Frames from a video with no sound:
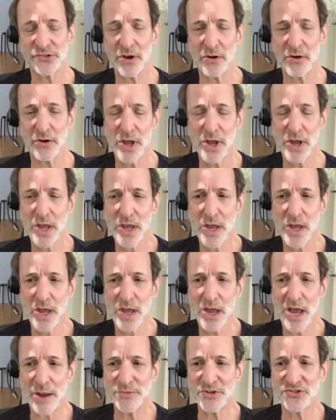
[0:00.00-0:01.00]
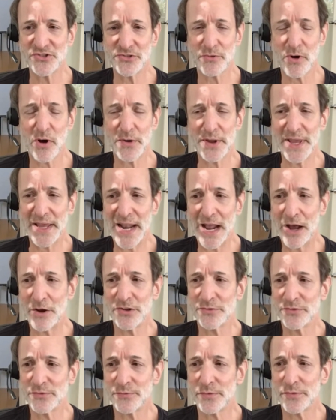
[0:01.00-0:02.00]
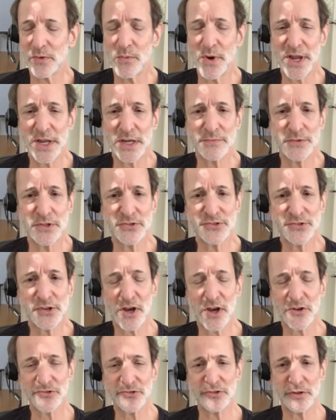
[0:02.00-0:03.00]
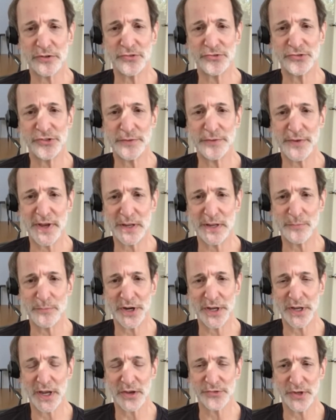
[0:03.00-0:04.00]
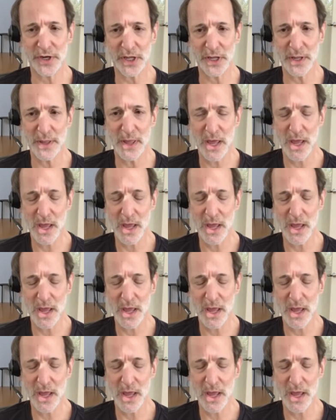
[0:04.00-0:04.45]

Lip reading: So I'm just throwing it out as for a way of discussion to see if anybody has any